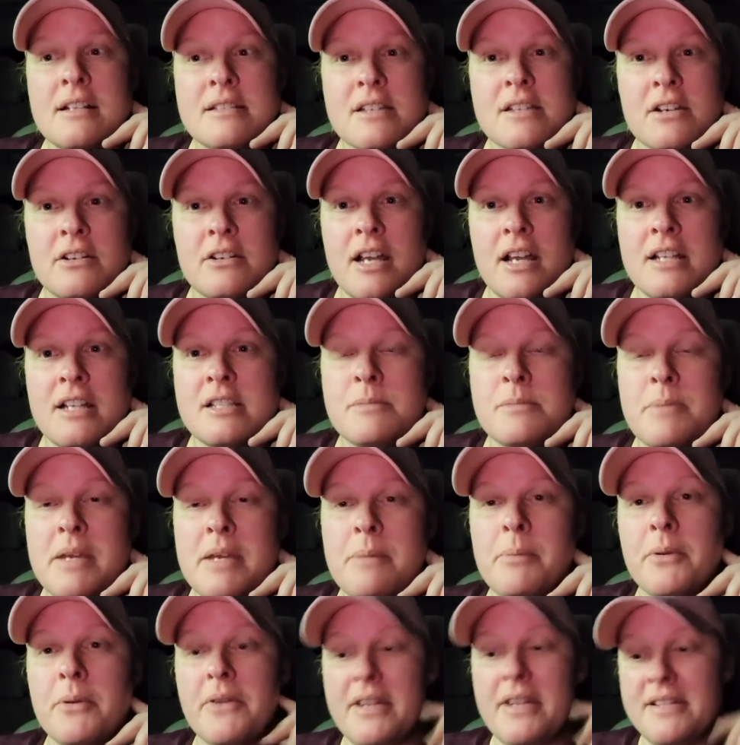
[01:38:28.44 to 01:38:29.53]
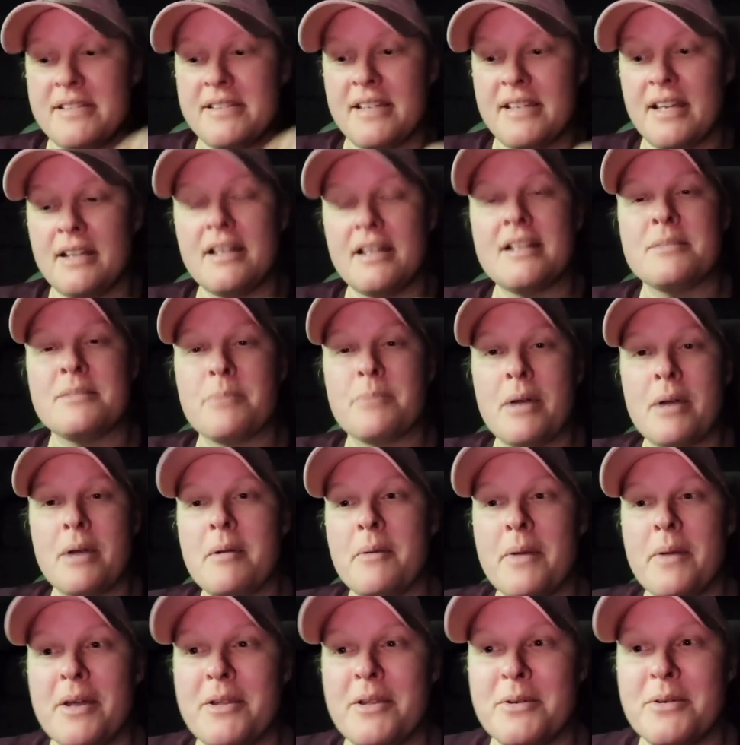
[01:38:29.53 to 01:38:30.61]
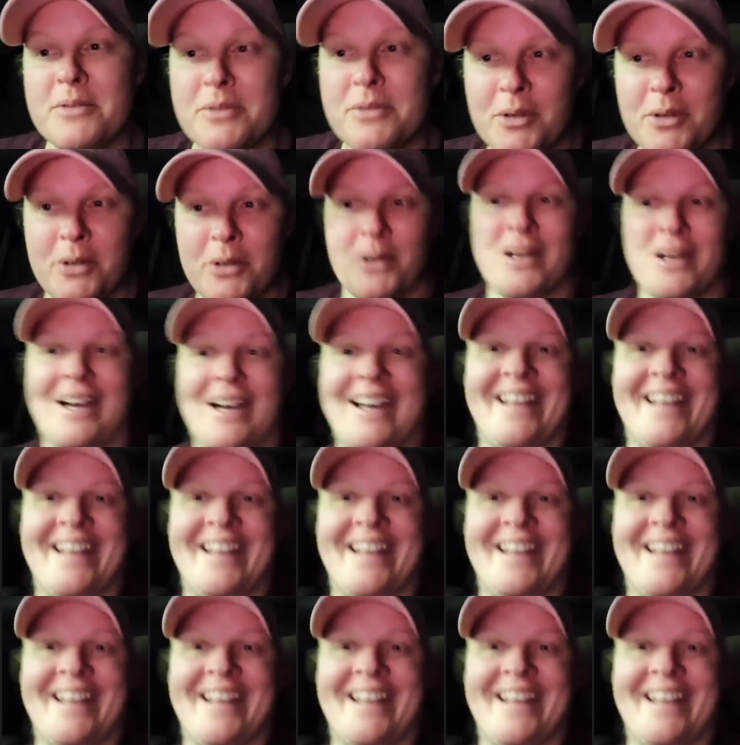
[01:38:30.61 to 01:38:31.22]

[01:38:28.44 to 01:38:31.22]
are nice people, they say, and that's probably why there was no crime.